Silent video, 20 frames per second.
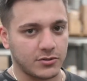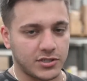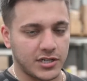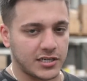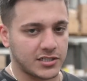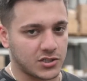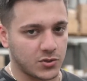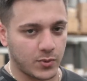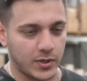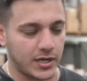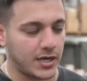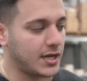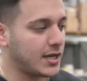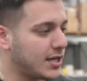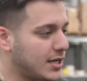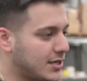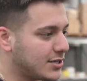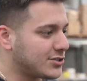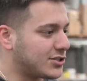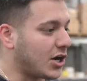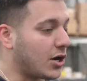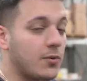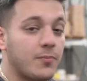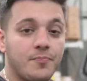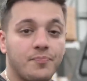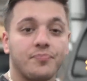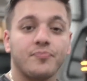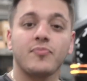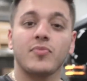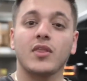chance to win. So
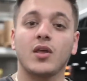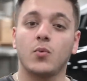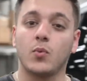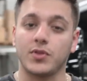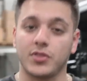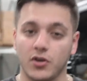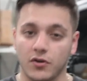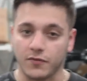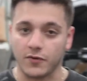with no